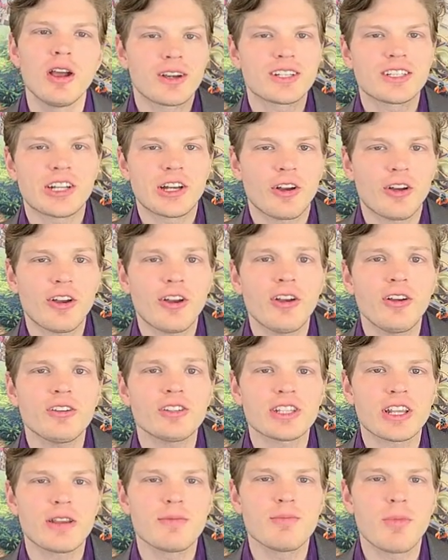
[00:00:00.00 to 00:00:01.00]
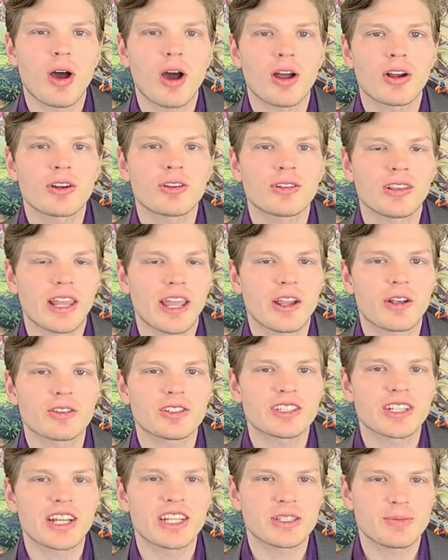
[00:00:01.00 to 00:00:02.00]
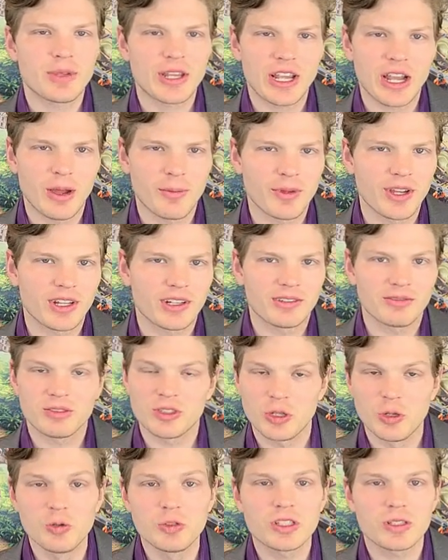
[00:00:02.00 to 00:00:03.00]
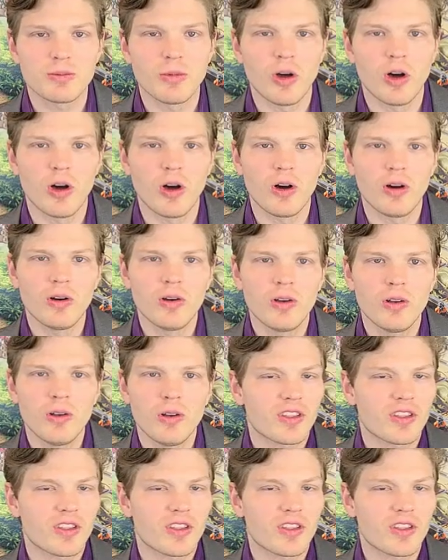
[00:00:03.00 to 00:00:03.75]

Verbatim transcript: are interiors in modern Lego sets becoming too small?